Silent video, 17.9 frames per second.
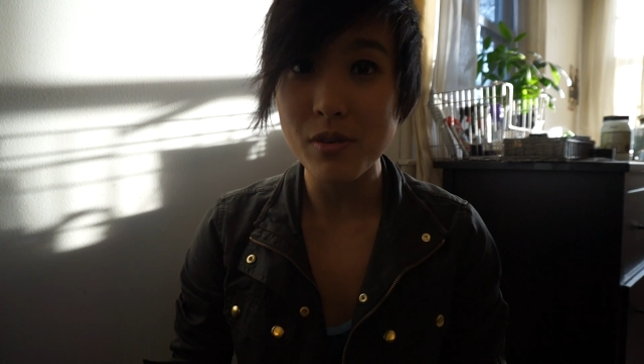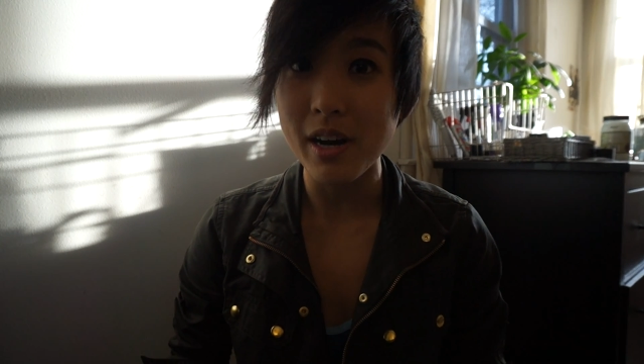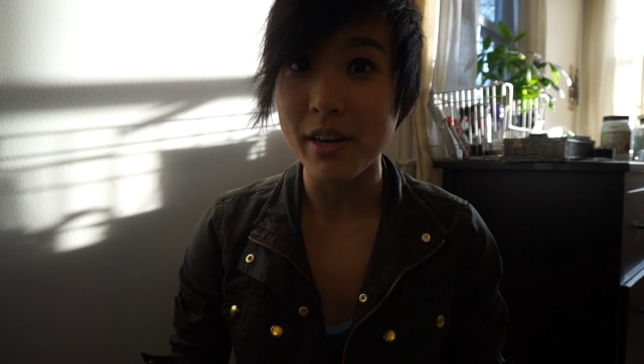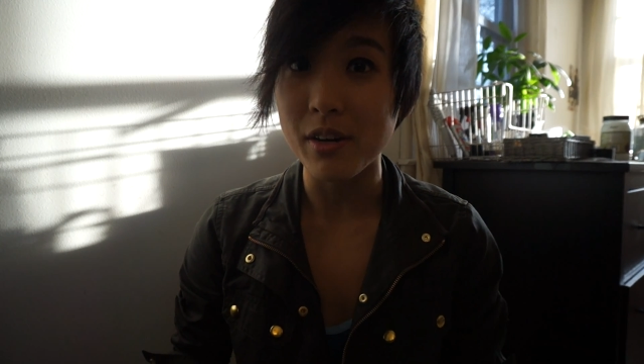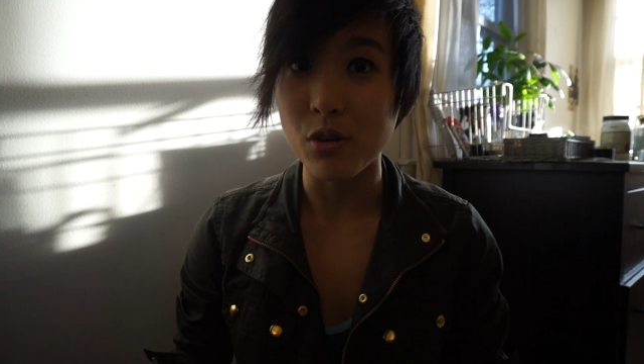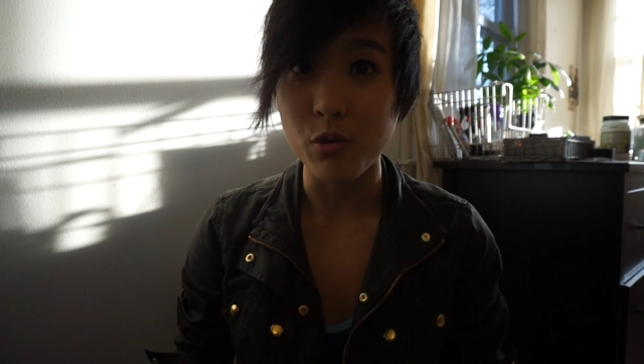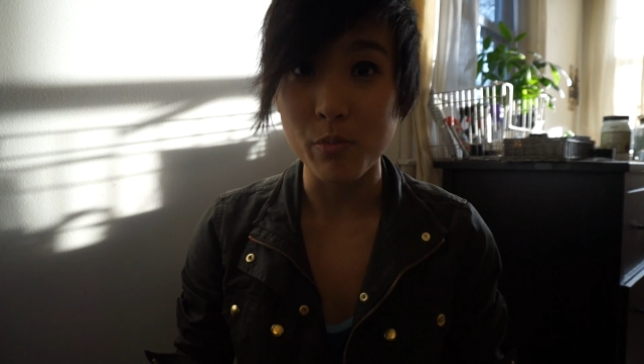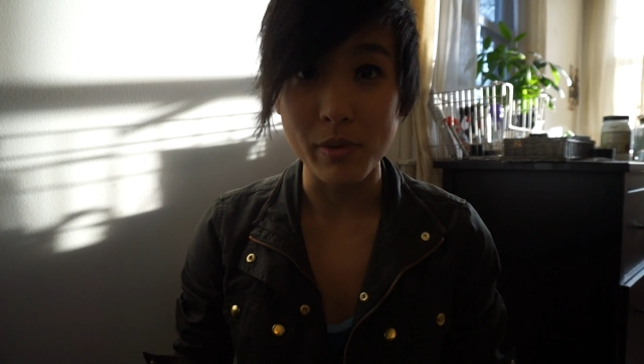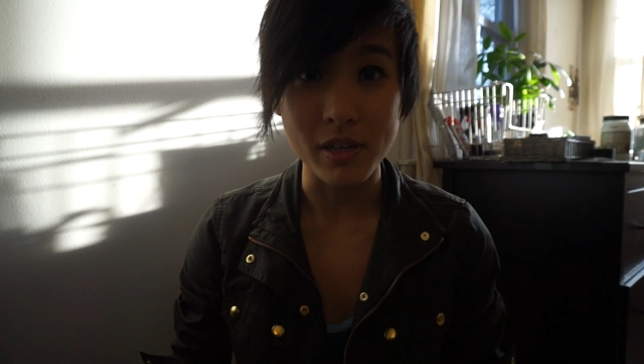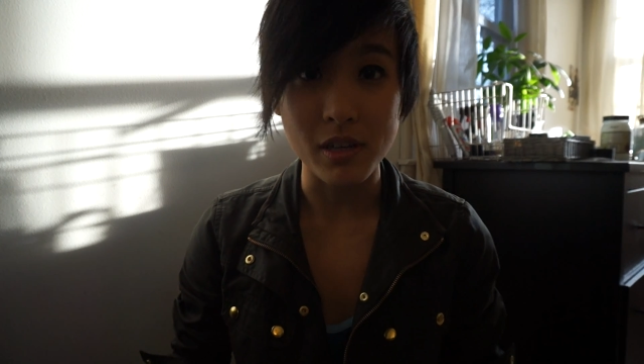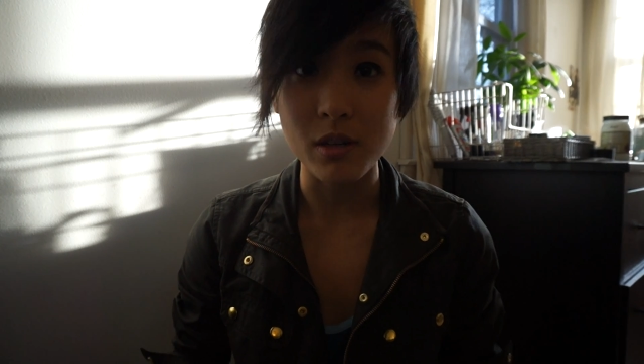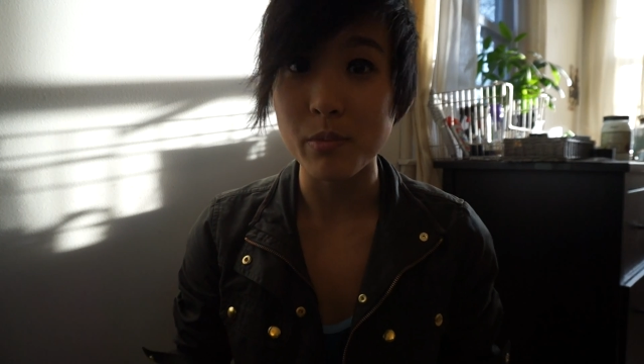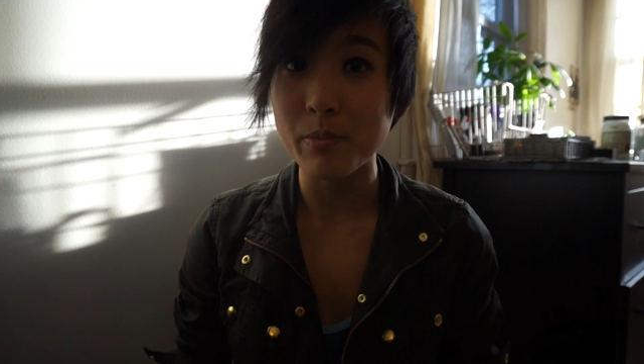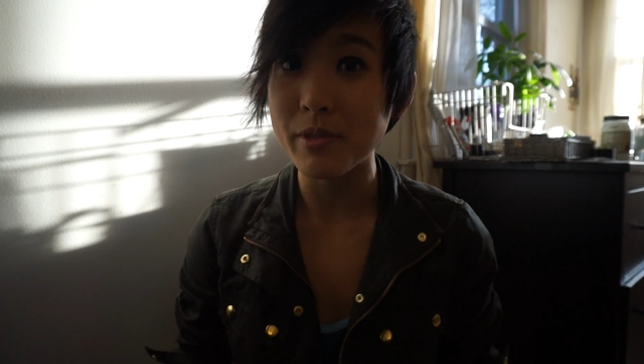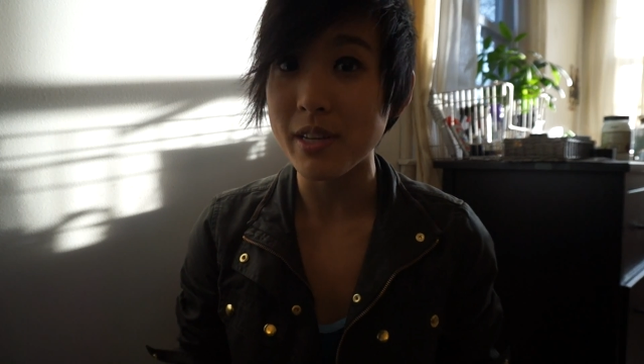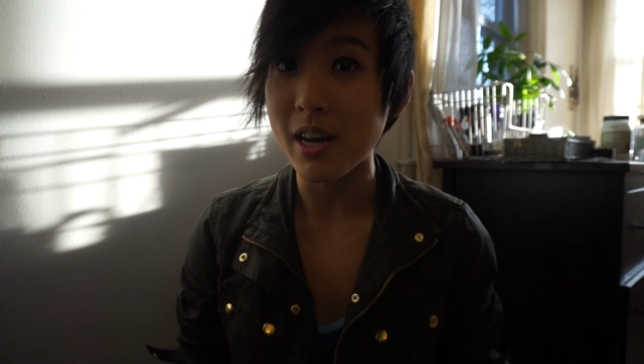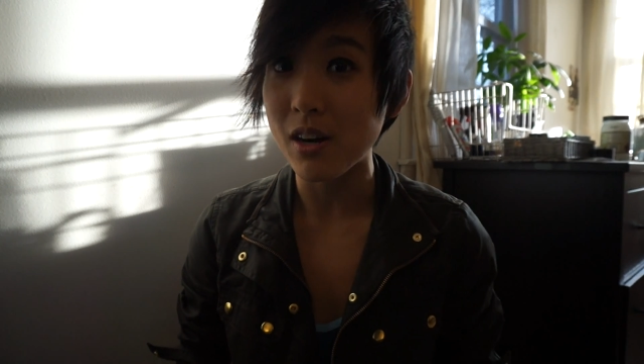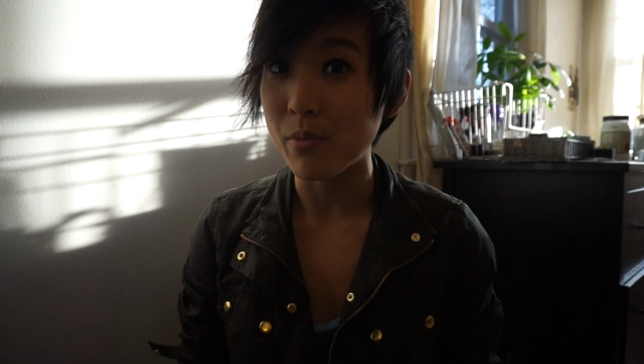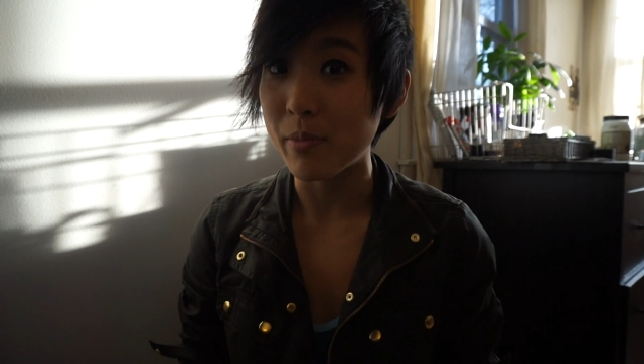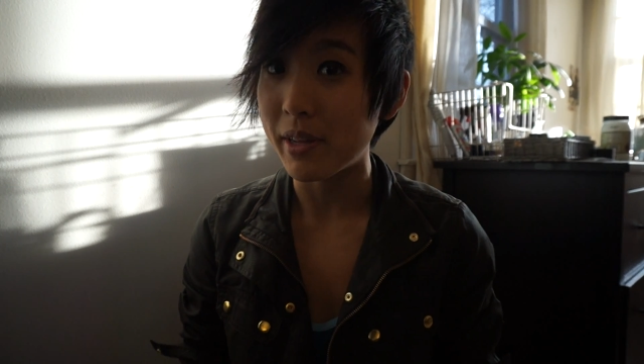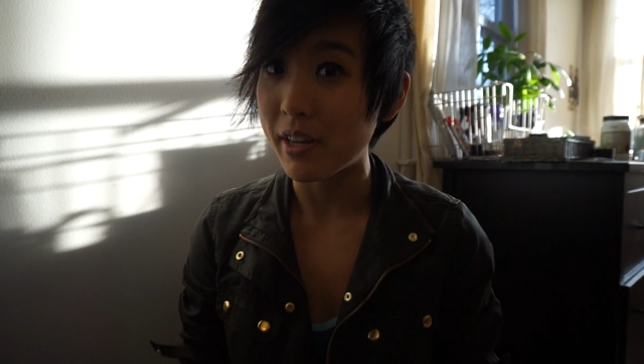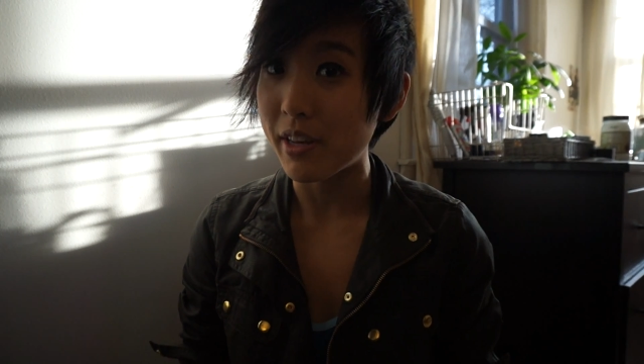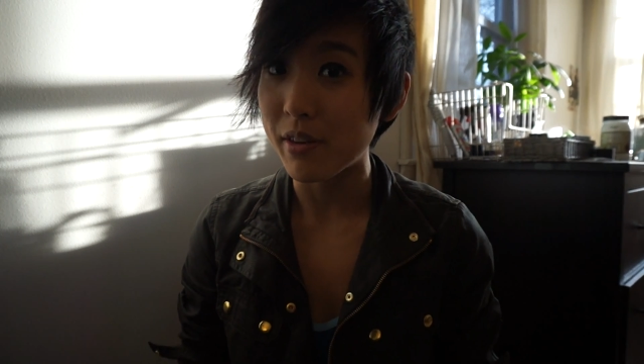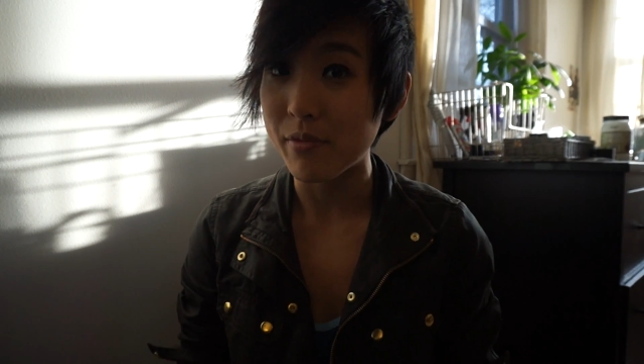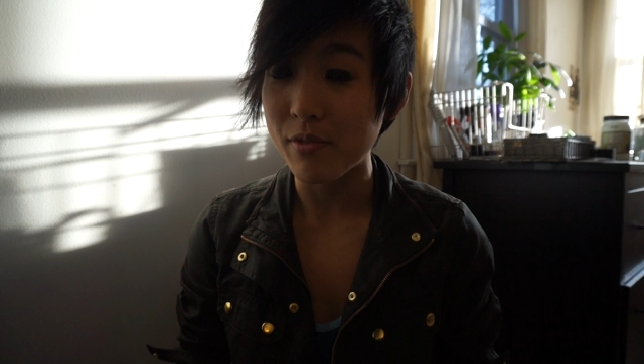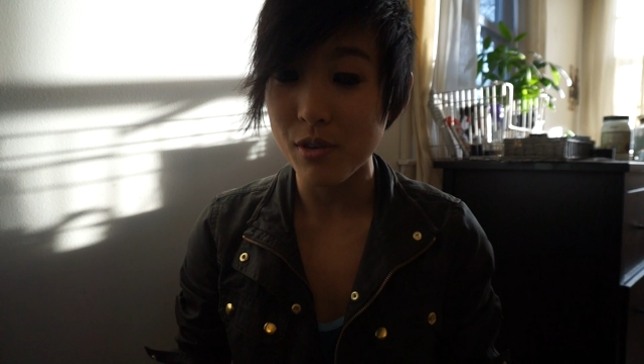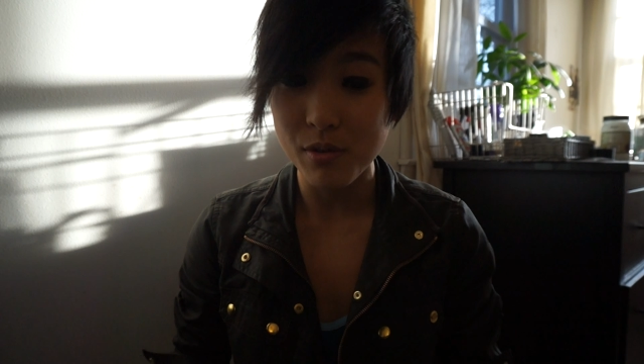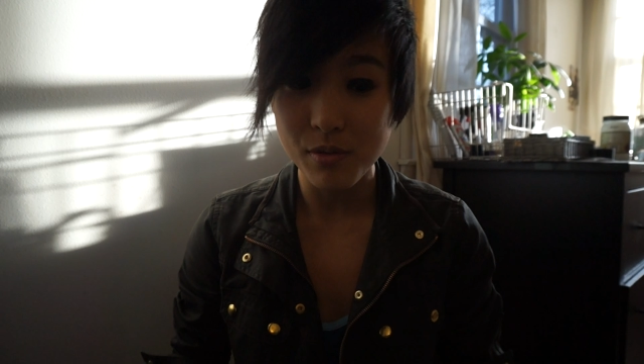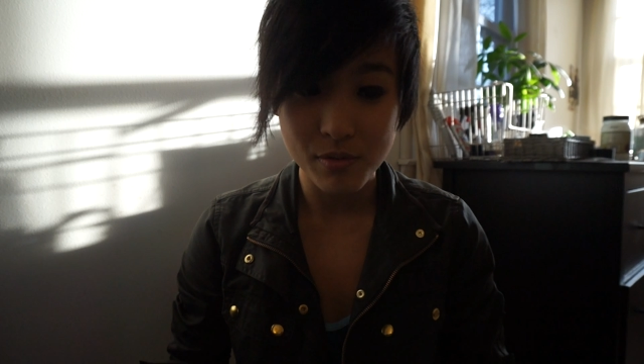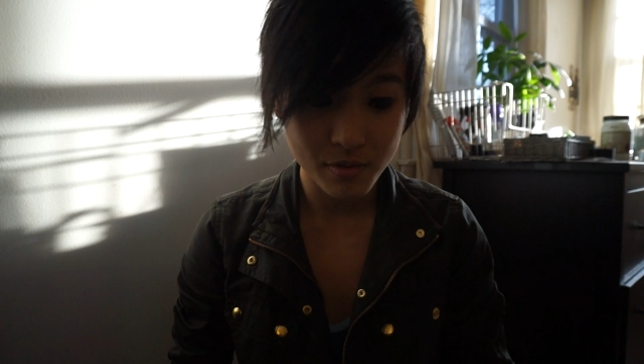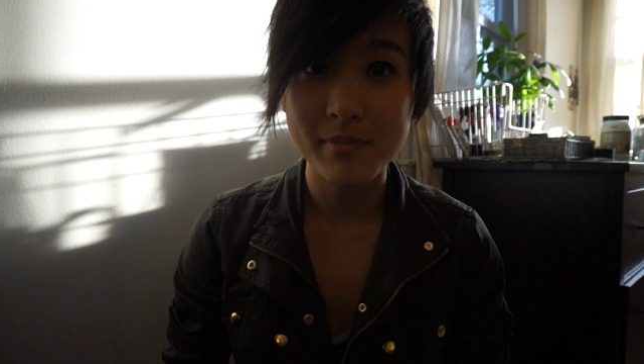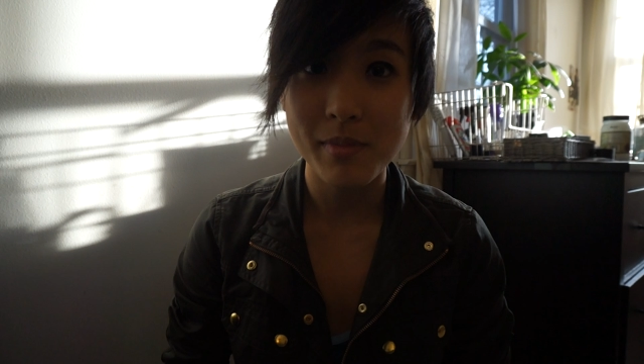I hope it helps out many of you,